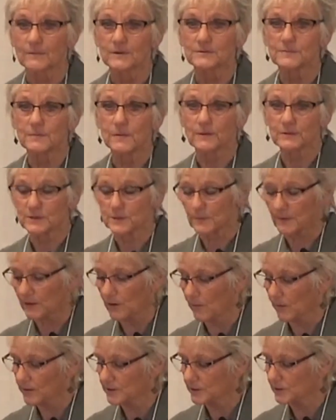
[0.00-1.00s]
supposed to be
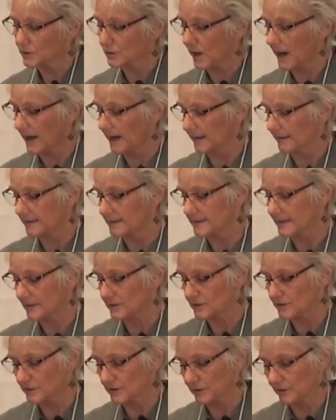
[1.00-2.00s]
going to trial and
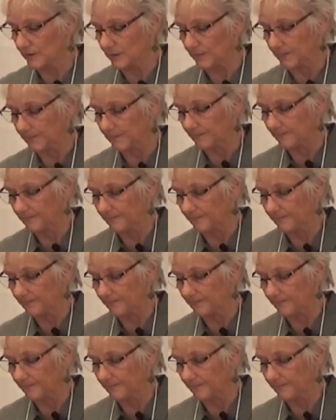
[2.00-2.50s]
such soon.